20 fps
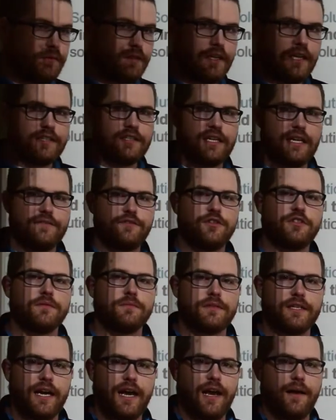I saved you some
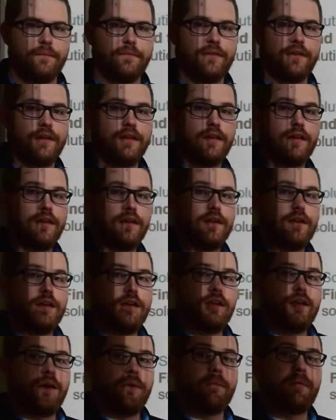time.
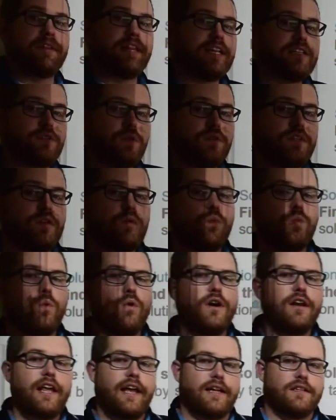But that's only
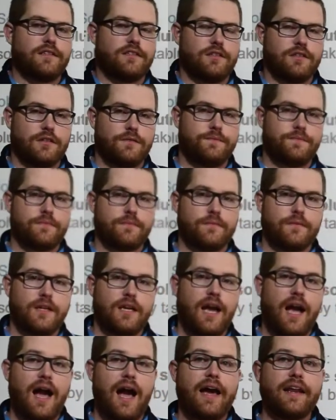one answer.
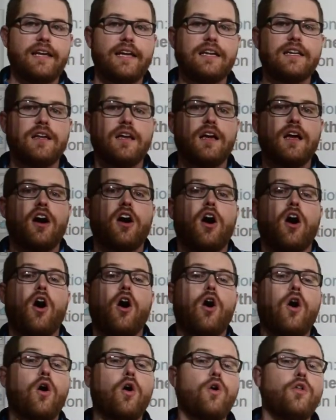I need
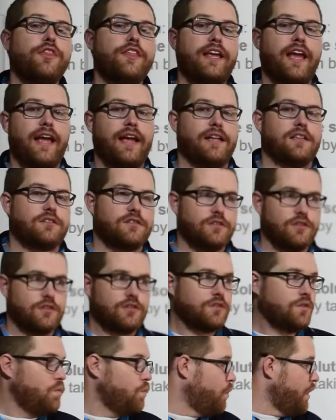all the
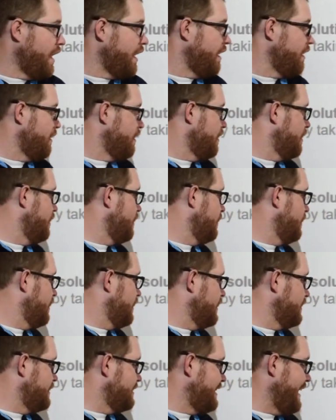answers where
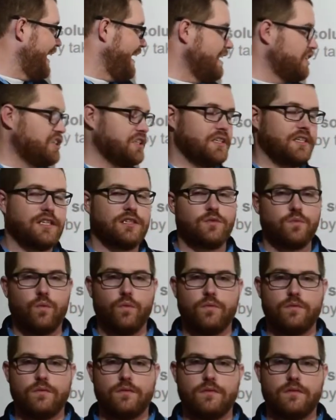tangent is
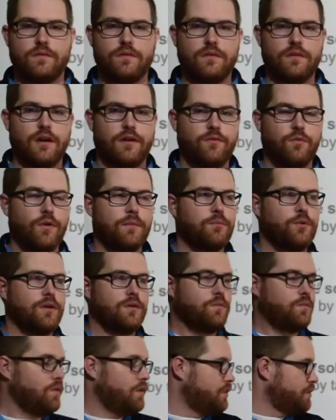of
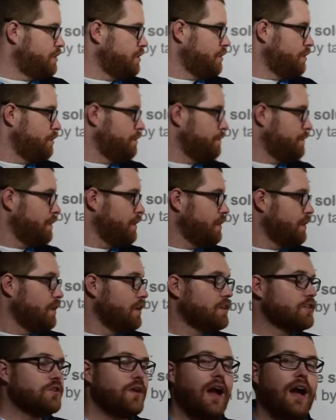1.12.
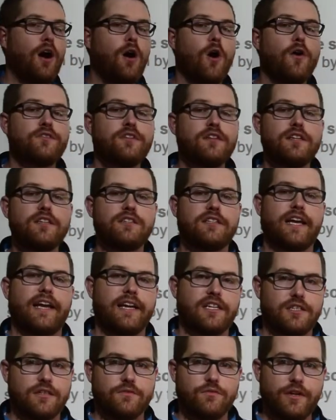So how often does
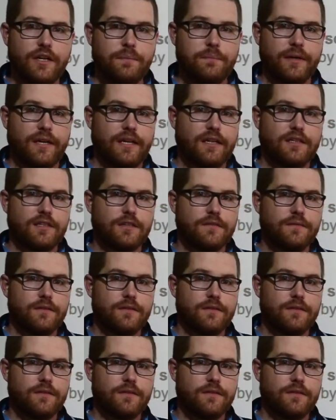tangent repeat?